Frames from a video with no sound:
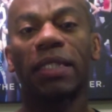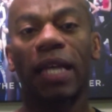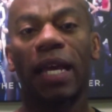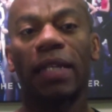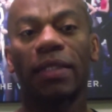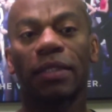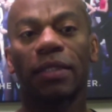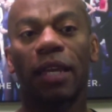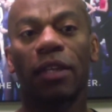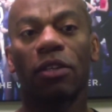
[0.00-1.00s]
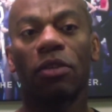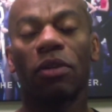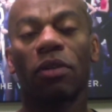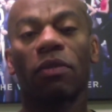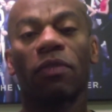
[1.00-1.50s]
science that you
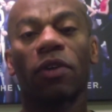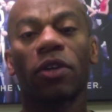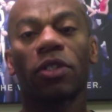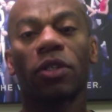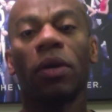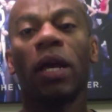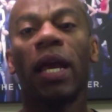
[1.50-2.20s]
can refer to.